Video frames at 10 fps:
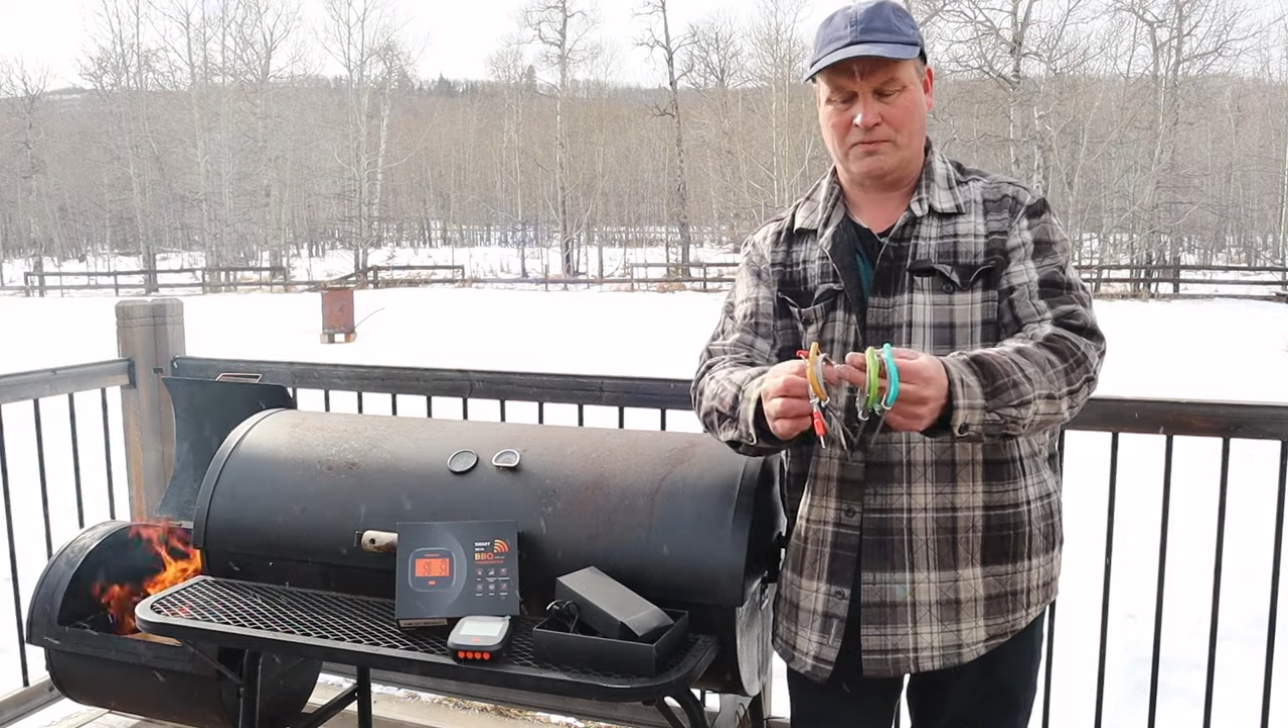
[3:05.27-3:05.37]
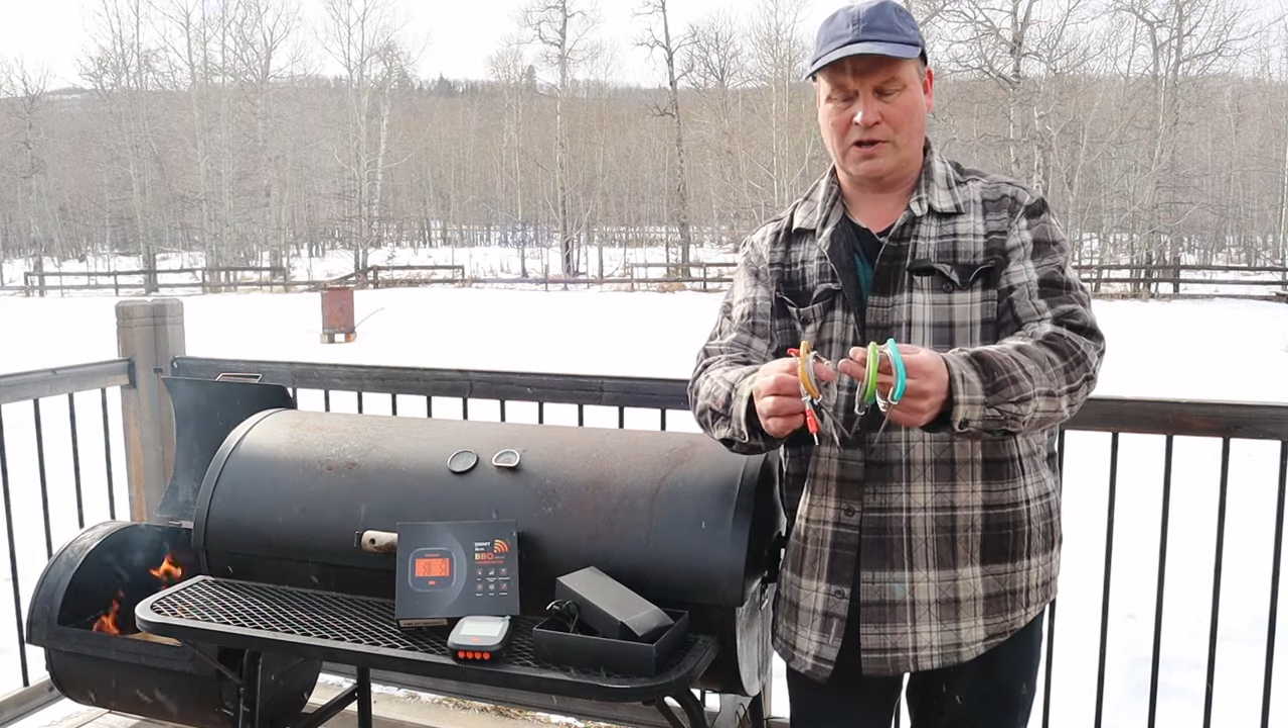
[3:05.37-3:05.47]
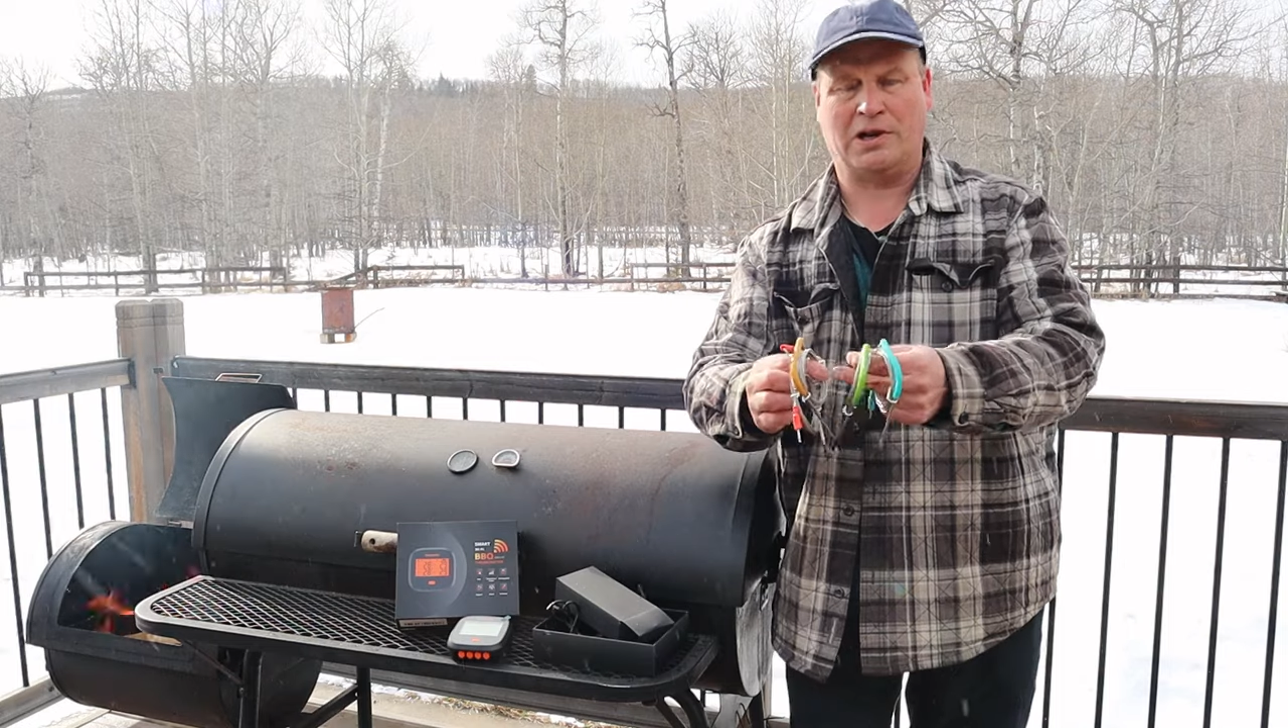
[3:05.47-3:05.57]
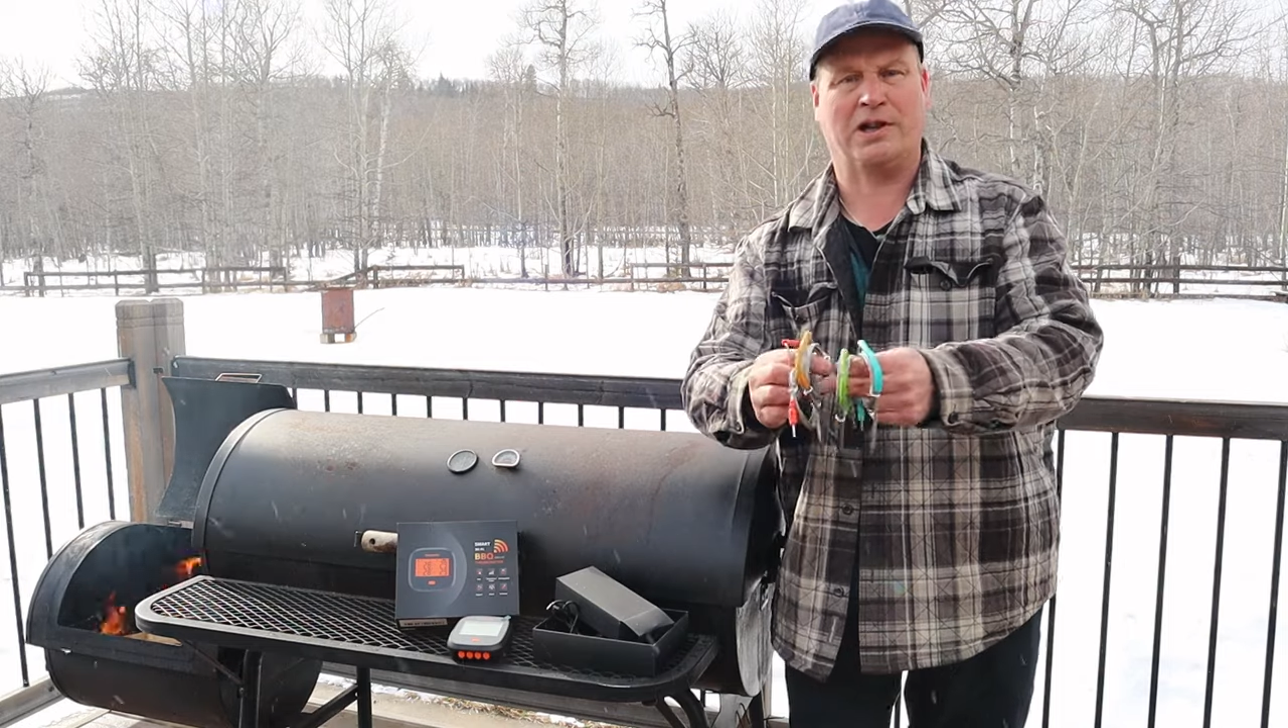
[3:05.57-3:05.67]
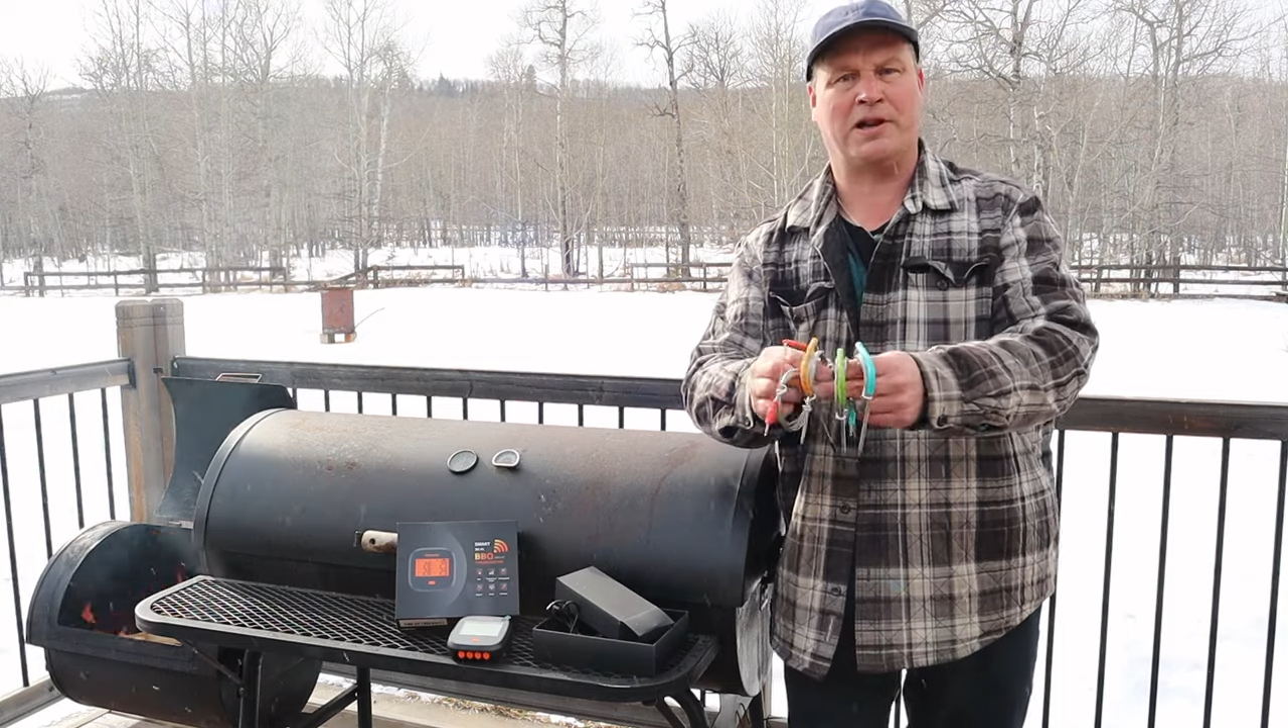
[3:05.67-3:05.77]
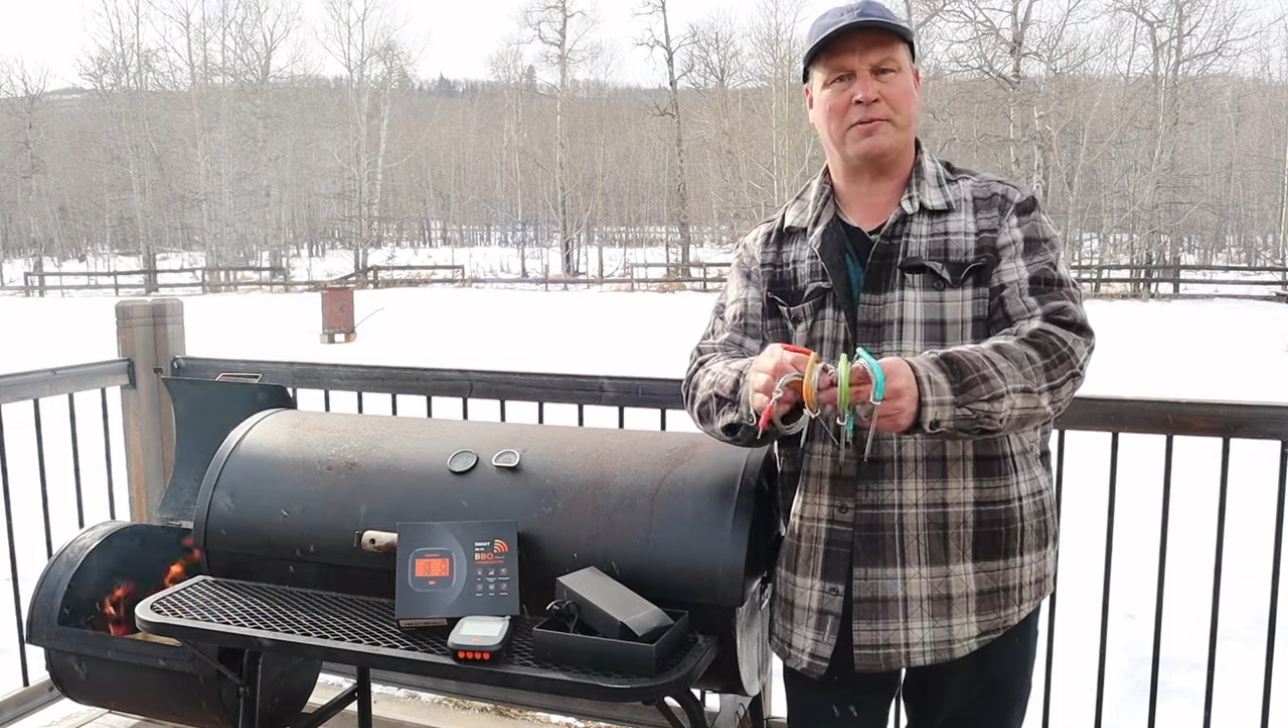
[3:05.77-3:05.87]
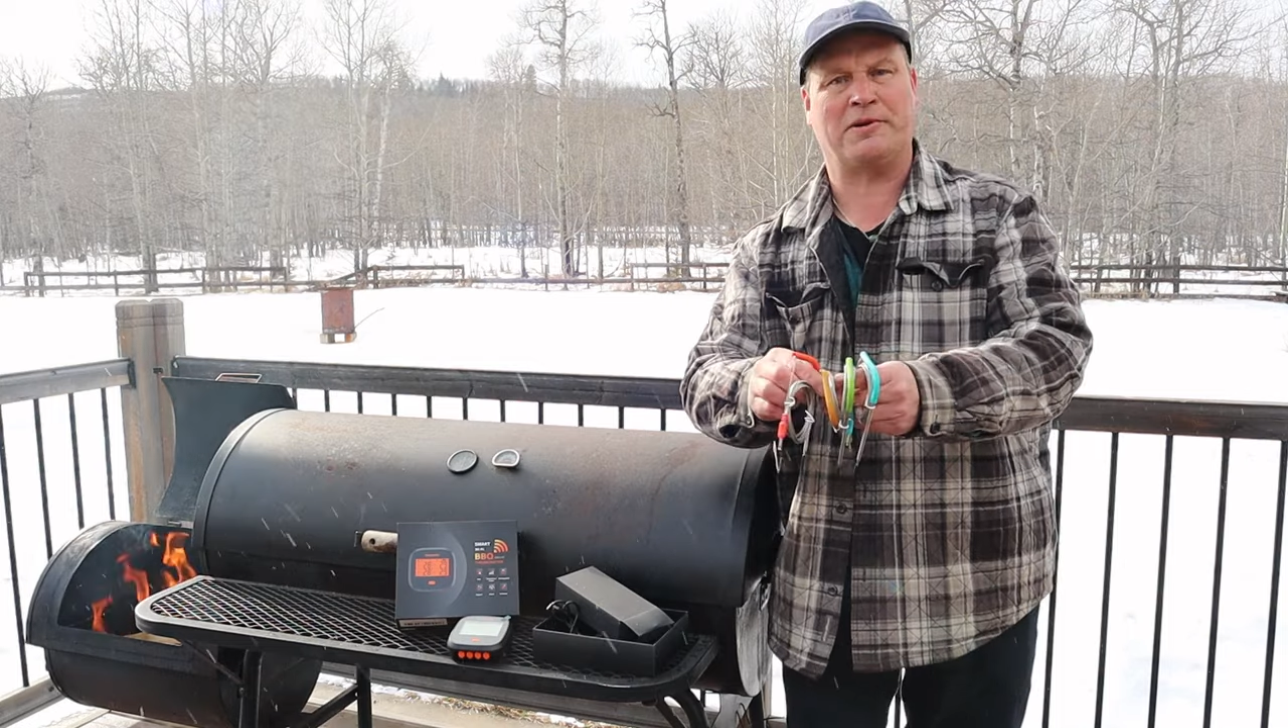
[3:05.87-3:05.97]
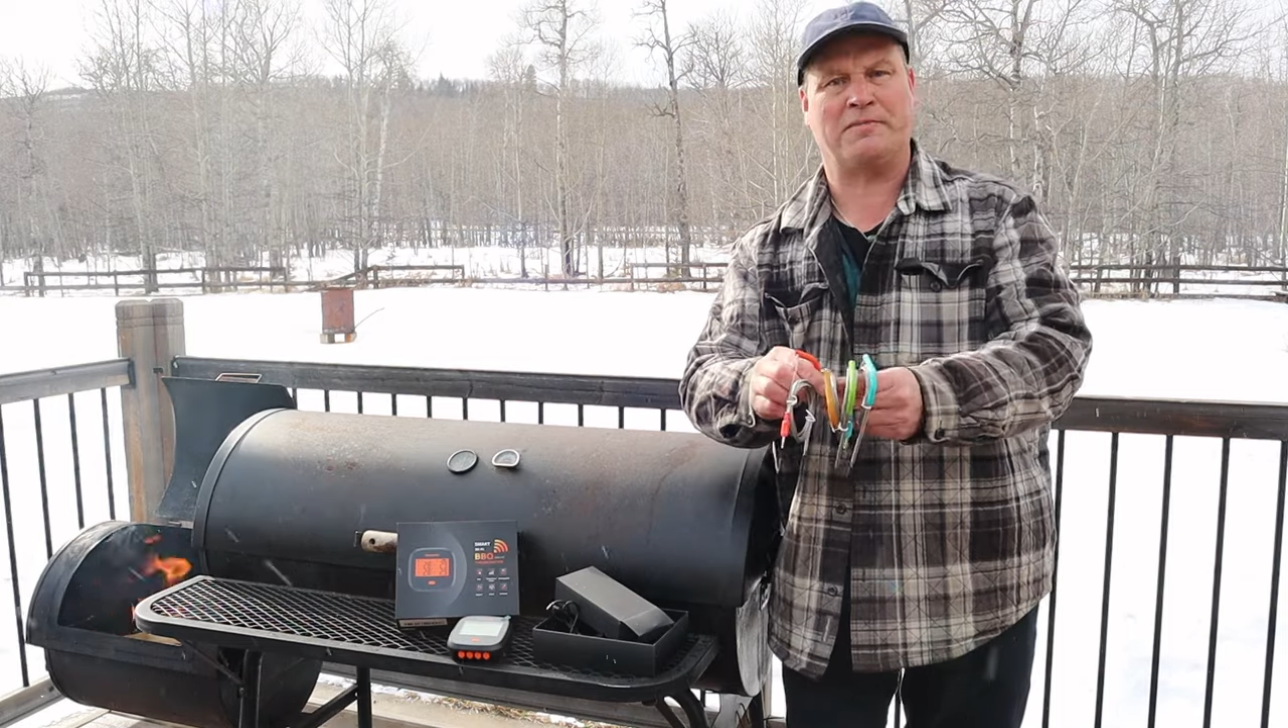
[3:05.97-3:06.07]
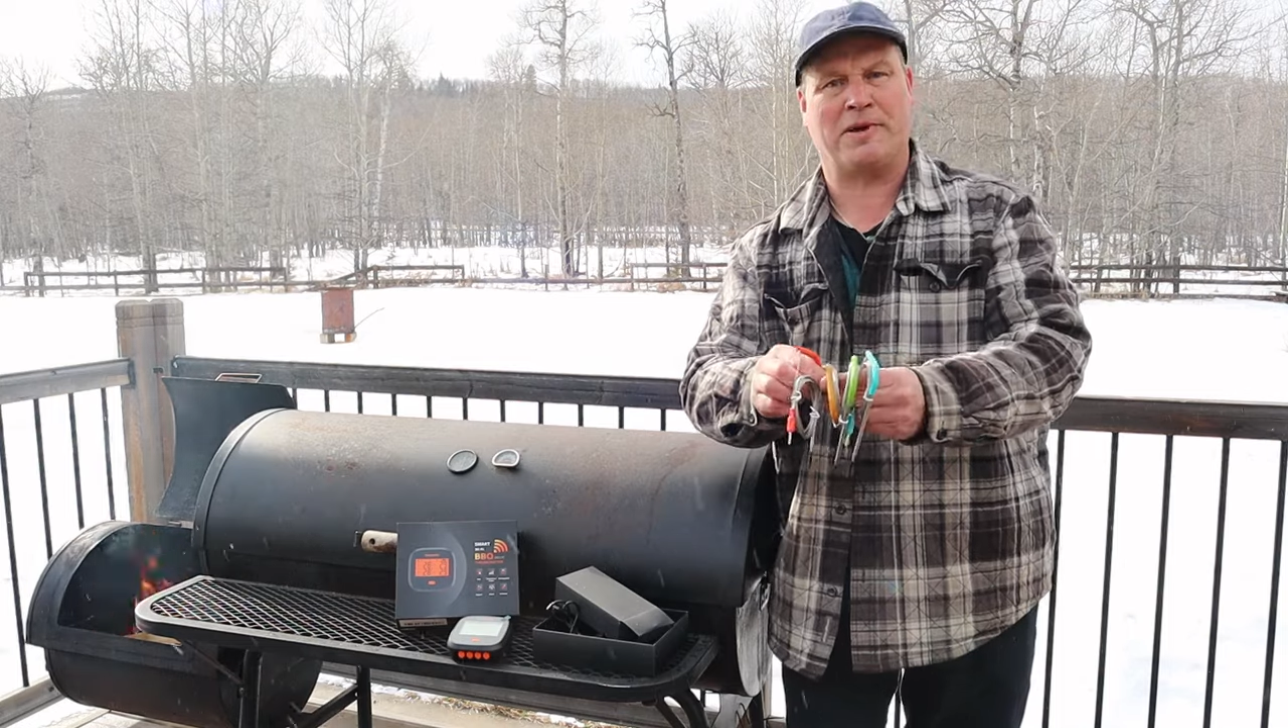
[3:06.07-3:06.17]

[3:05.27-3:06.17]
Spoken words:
with a little bit of